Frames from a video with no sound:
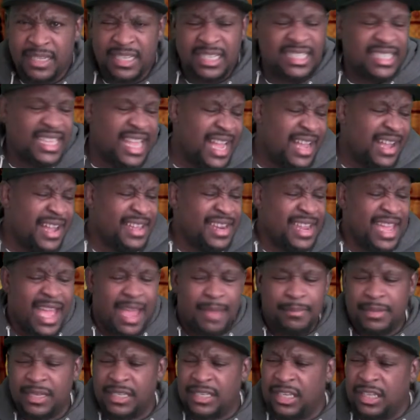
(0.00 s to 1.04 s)
It's not going to
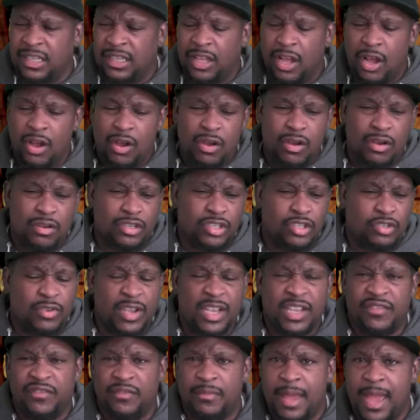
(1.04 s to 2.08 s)
happen. It's a long
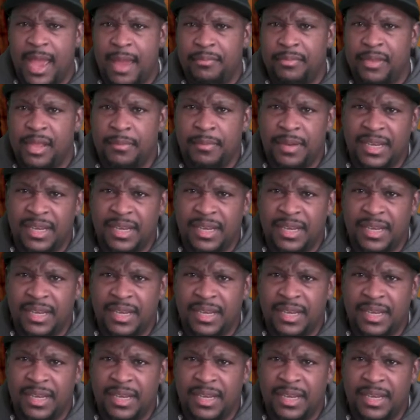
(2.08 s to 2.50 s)
stretch from happening,